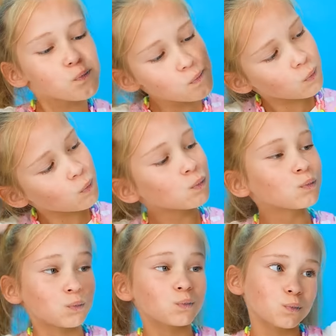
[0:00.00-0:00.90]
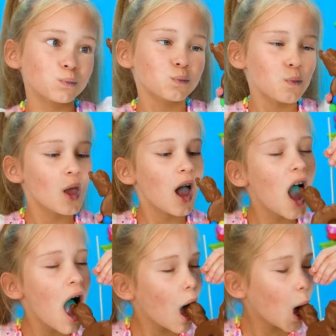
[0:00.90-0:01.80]
And Granny's hmm. chocolate-covered
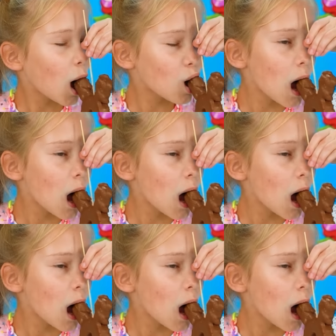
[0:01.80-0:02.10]
creature?